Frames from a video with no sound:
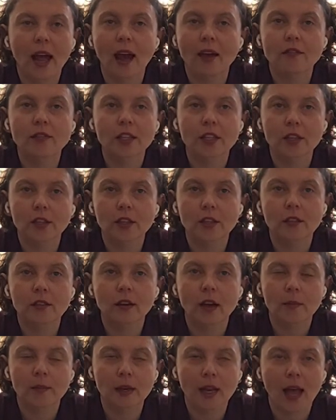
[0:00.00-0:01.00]
dinner.
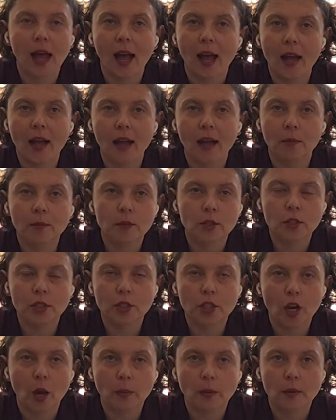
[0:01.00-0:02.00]
I'm going to
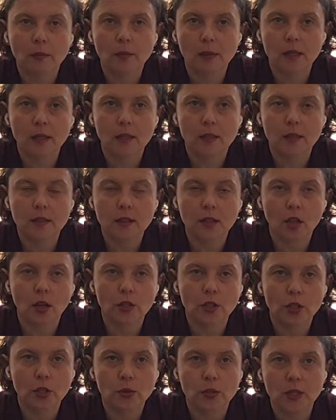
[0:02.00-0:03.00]
chop up my
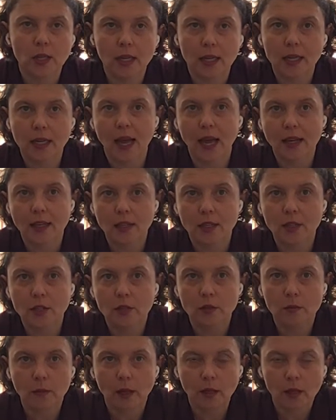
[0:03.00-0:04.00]
cilantro so I can add it
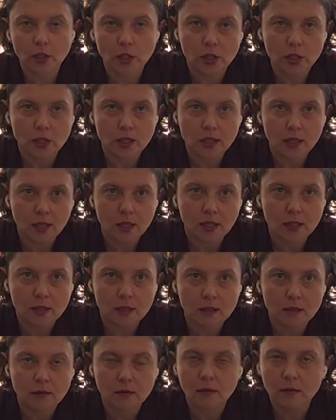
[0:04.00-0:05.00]
to my lunches the
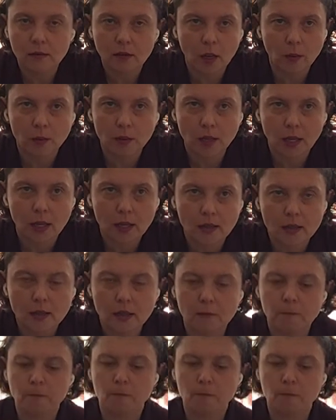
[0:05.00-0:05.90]
next couple days,